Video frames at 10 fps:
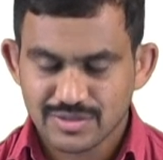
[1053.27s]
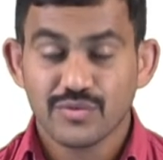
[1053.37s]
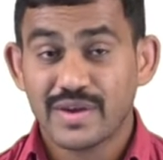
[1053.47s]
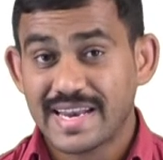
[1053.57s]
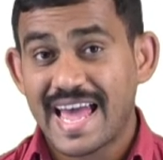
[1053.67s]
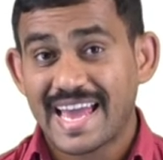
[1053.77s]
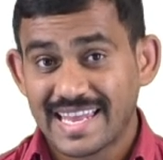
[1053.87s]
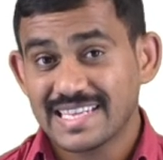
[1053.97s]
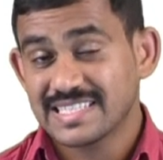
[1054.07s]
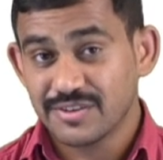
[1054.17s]
So when
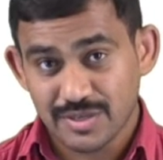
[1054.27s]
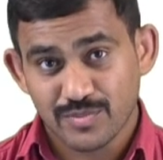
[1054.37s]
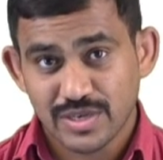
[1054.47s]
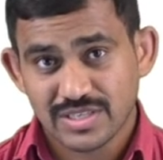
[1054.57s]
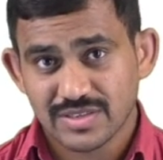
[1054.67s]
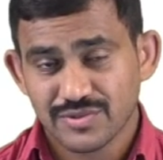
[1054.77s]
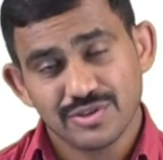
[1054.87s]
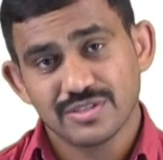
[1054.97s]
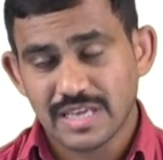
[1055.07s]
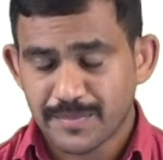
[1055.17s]
angle is division position, we
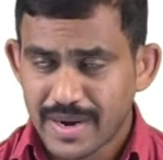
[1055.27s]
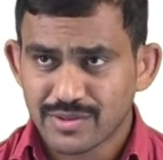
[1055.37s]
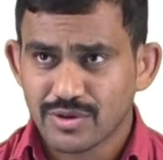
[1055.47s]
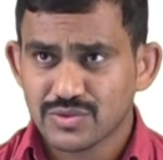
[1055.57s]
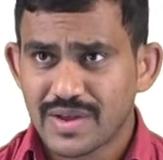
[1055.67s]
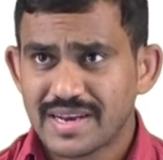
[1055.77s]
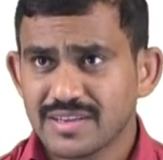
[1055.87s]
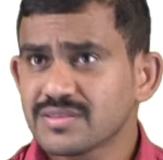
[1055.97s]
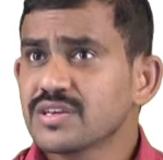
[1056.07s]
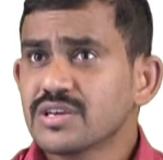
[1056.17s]
need to subtract those
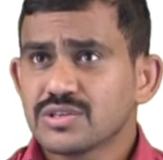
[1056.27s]
values.